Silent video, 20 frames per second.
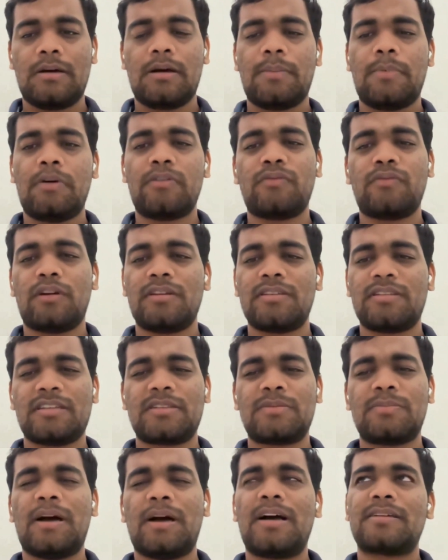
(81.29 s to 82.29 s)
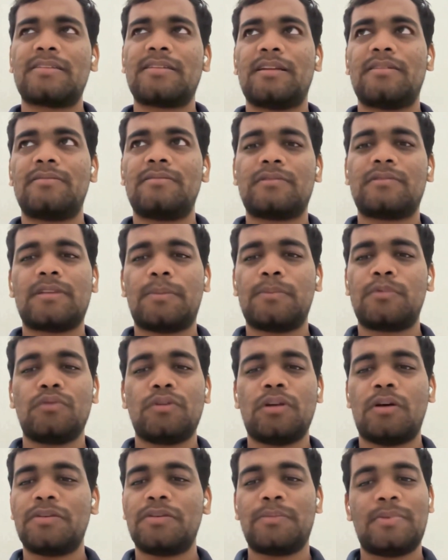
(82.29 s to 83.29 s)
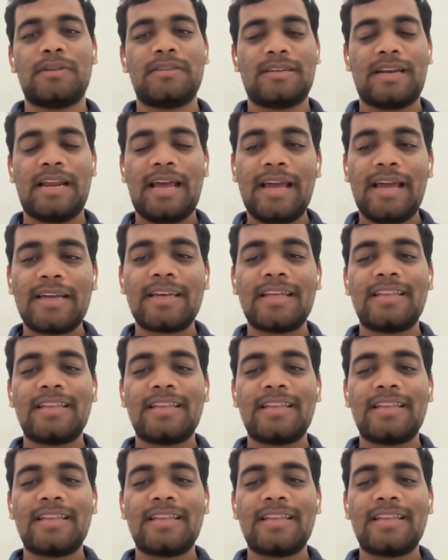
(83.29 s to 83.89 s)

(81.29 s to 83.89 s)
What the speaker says: about 46 marks and some 2000 plus rank.